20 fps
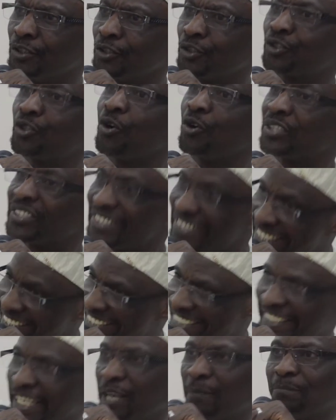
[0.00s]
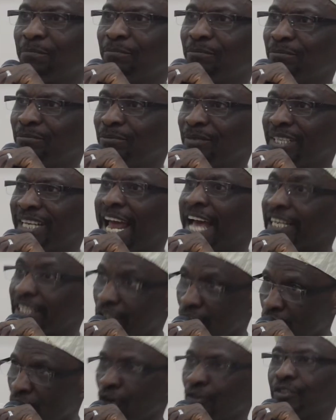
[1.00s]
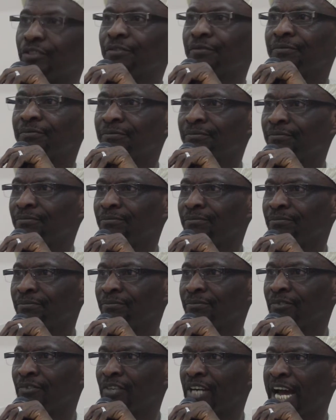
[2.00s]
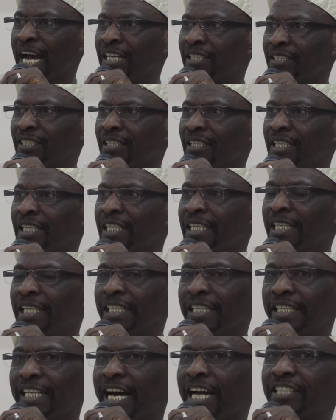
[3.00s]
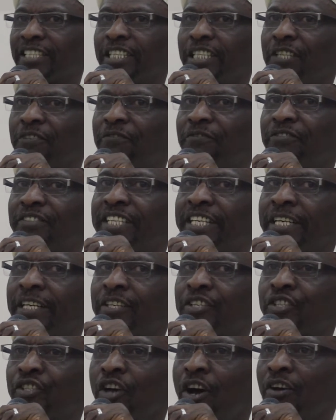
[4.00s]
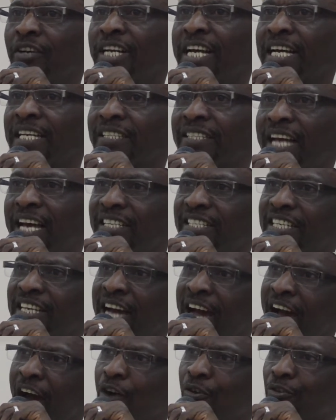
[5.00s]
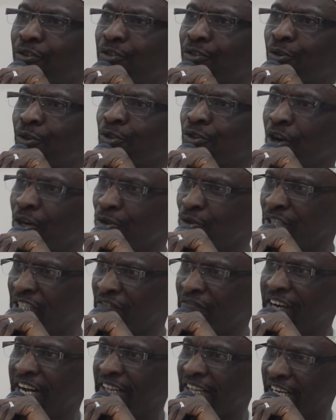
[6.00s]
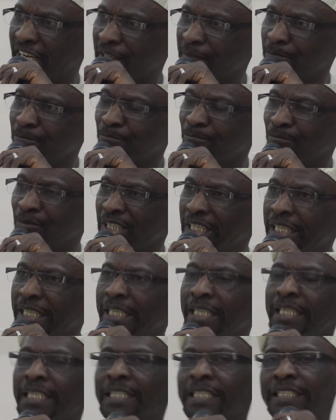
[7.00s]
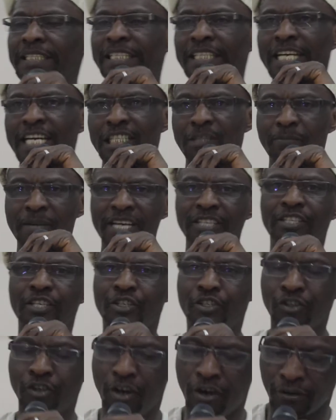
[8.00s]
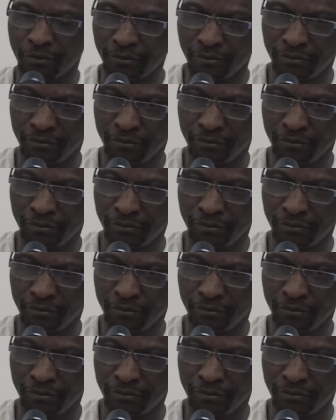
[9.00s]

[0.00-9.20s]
to treat them like love, right? That if the son enters the house to talk to the father, they expect the son